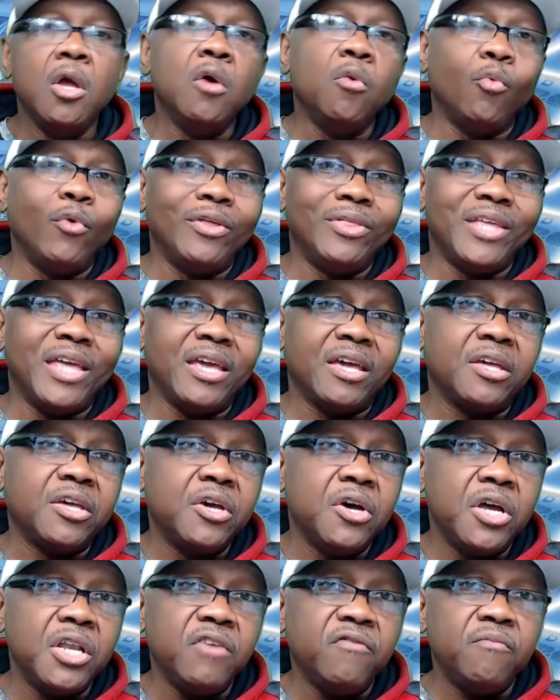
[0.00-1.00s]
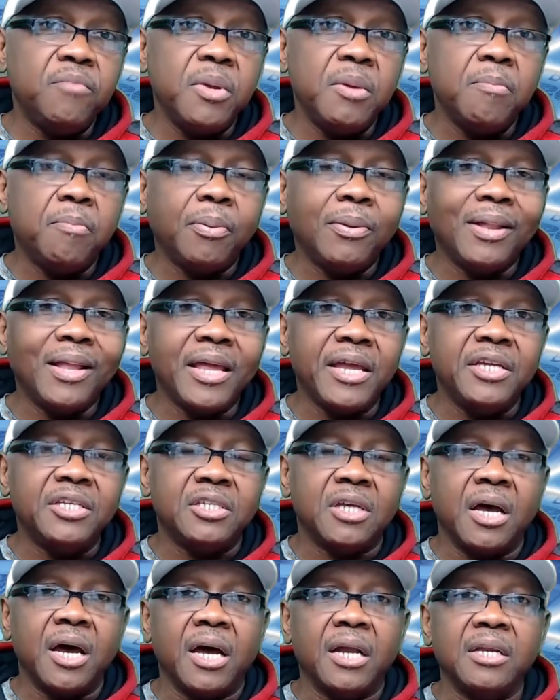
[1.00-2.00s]
when they could have been
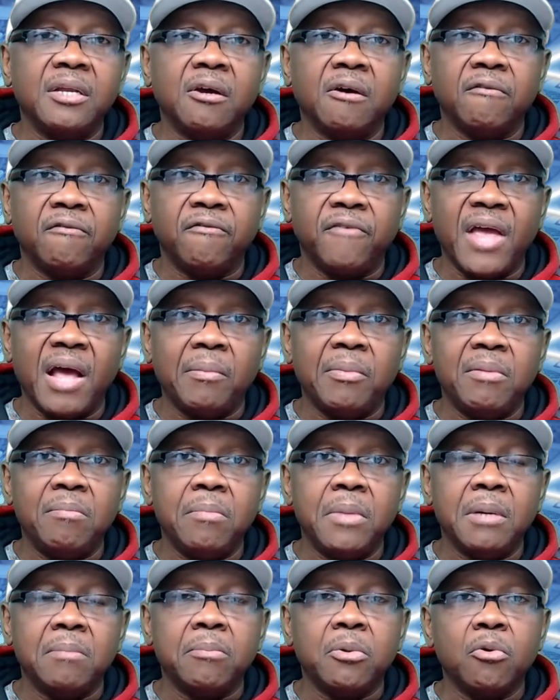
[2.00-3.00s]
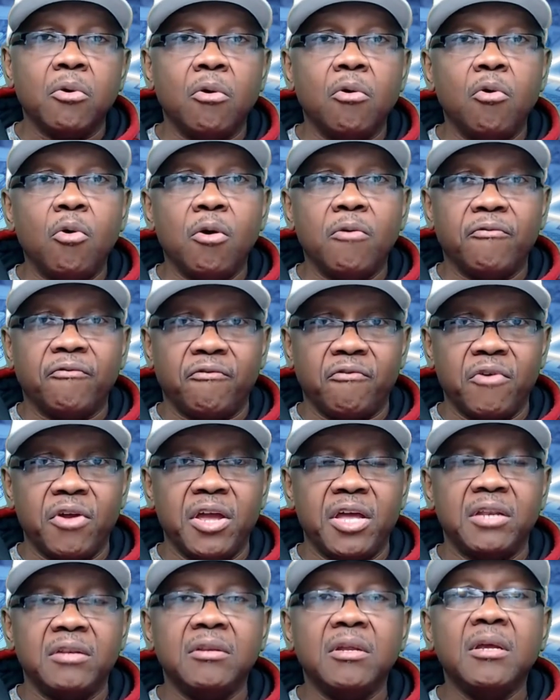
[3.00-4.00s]
placed under a family member or a
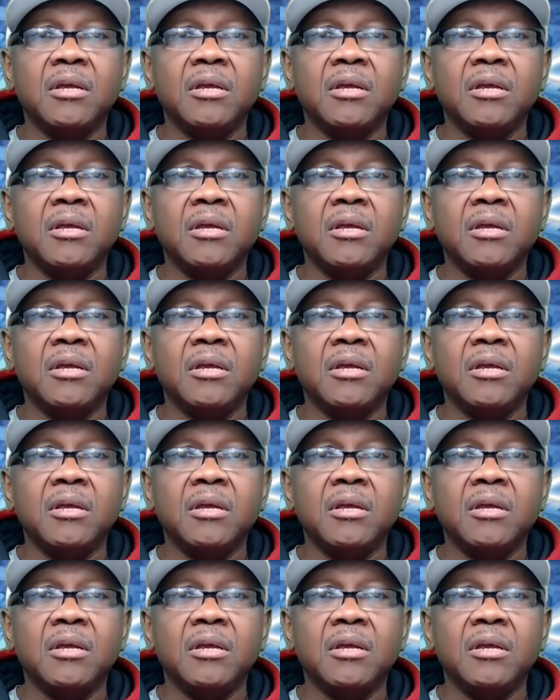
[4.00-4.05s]
friend.